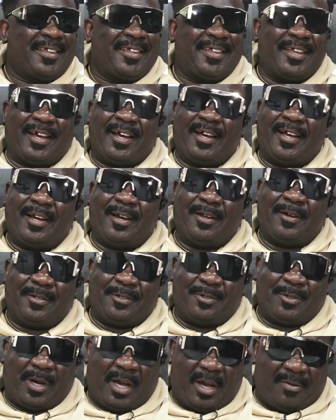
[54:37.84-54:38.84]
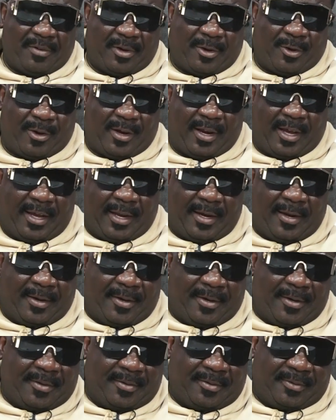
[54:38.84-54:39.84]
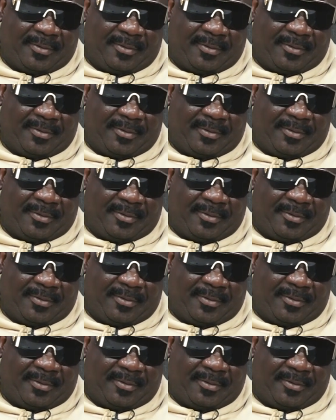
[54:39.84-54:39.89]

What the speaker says: Hello, do I have a caller? Hello.